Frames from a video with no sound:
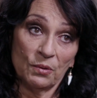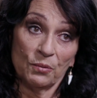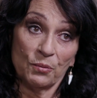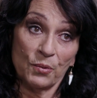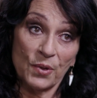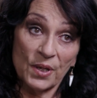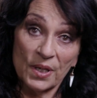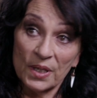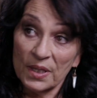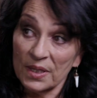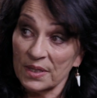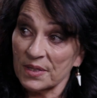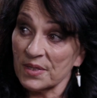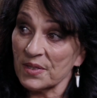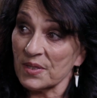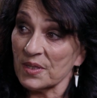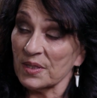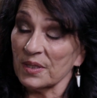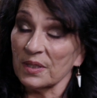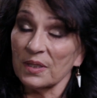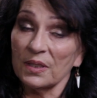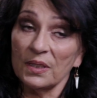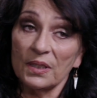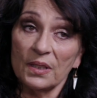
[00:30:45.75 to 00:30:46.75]

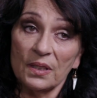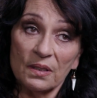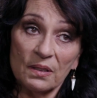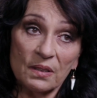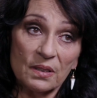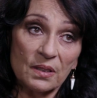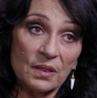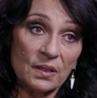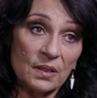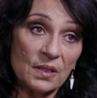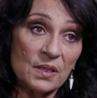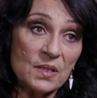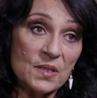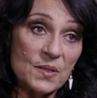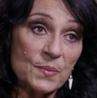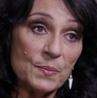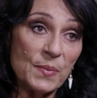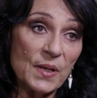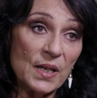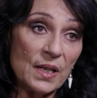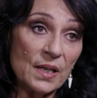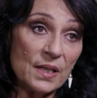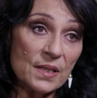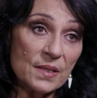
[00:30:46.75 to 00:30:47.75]
realistically, in this
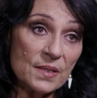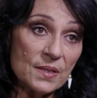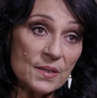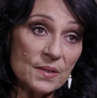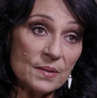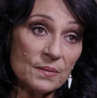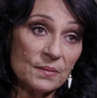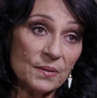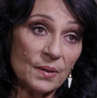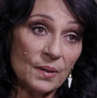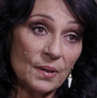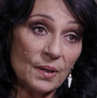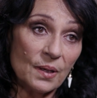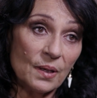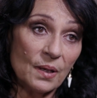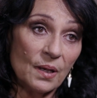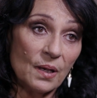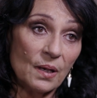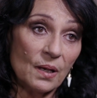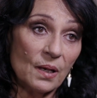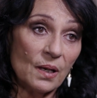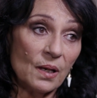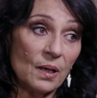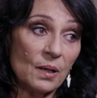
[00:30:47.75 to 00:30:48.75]
place.
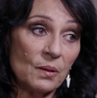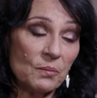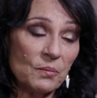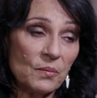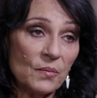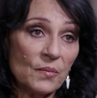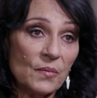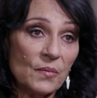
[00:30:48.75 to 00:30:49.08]
The